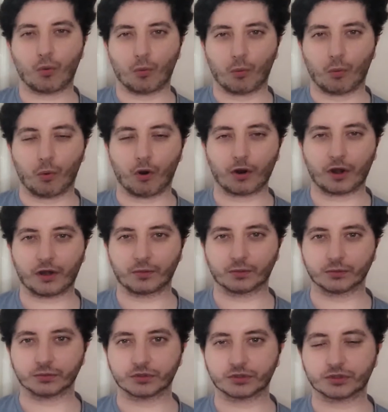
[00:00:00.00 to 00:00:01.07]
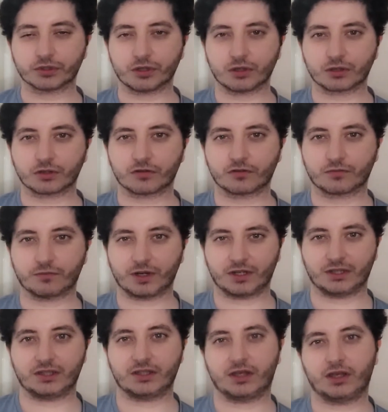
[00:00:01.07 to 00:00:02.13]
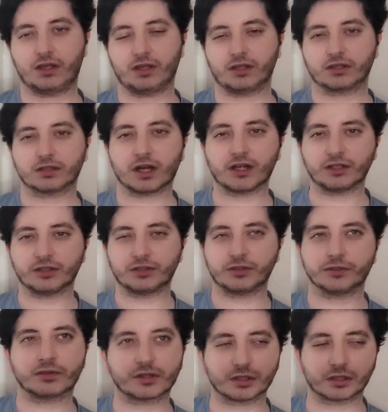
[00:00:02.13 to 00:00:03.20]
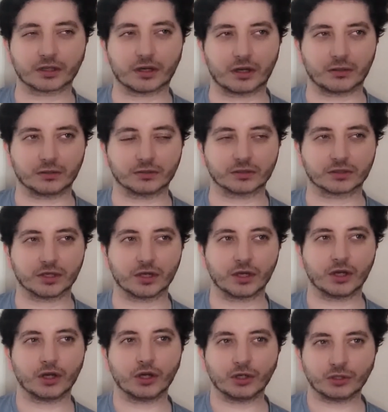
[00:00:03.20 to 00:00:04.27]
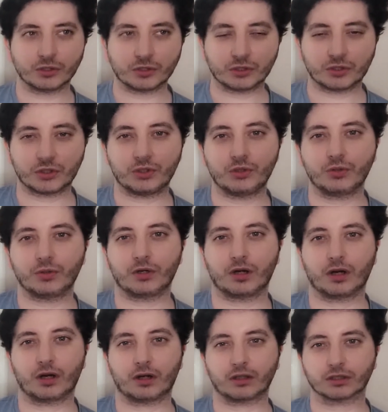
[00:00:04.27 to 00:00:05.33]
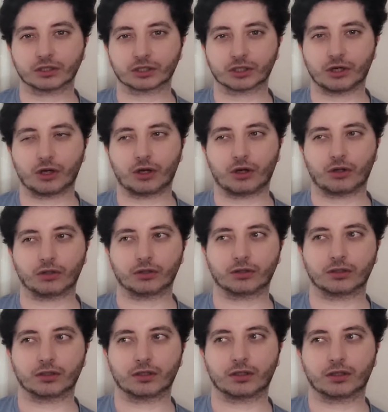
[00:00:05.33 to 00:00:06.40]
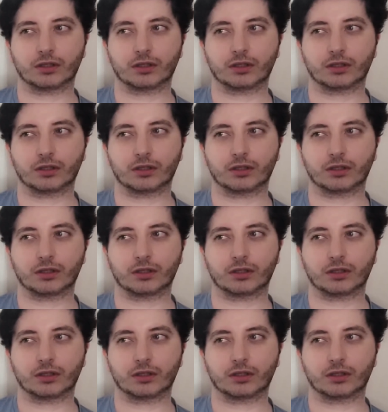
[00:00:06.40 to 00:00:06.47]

What I will start off by saying is, I do think I was too harsh on